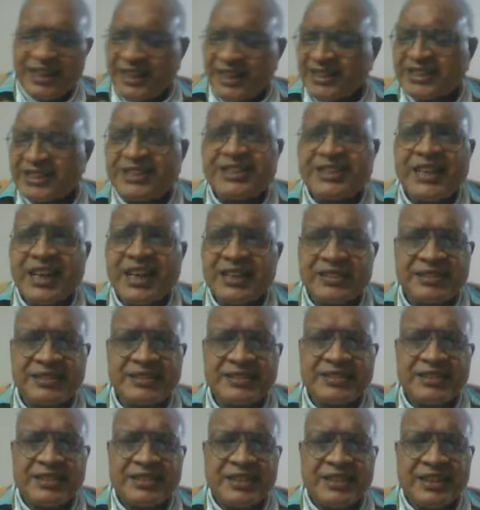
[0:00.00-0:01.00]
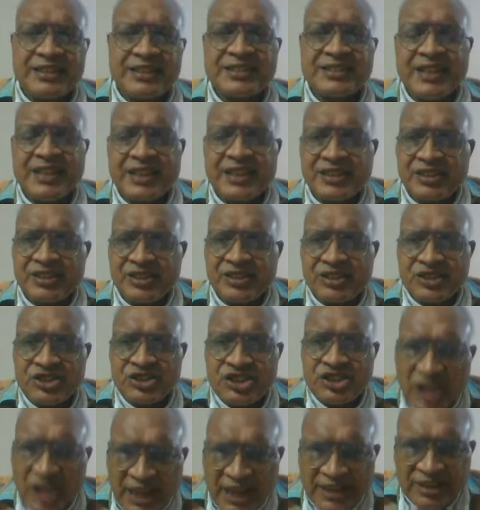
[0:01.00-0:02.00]
It's not
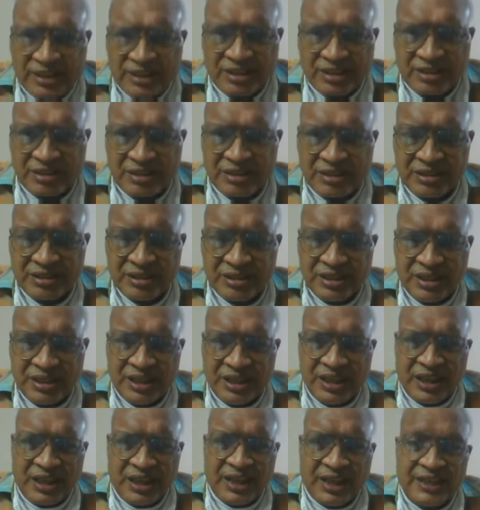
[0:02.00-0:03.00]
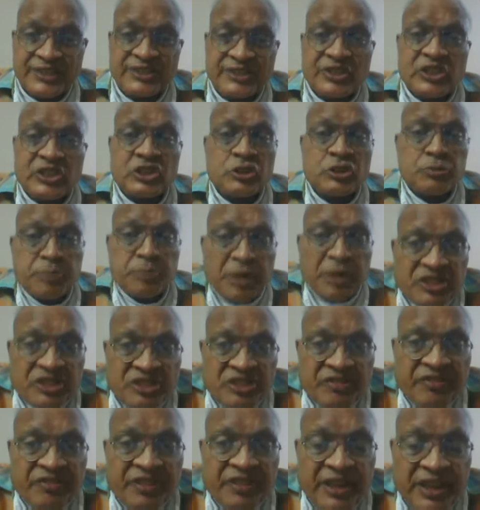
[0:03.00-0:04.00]
general, it's
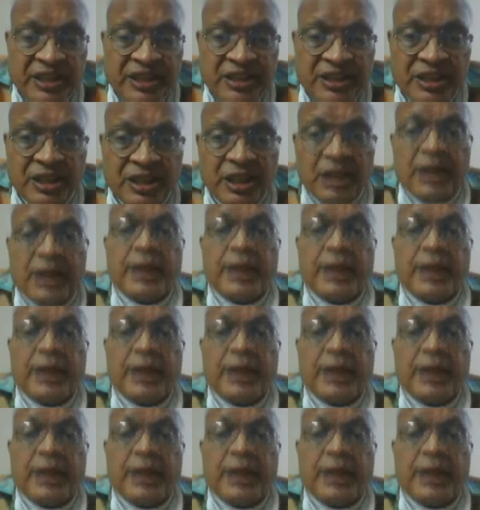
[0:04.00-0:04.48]
specific,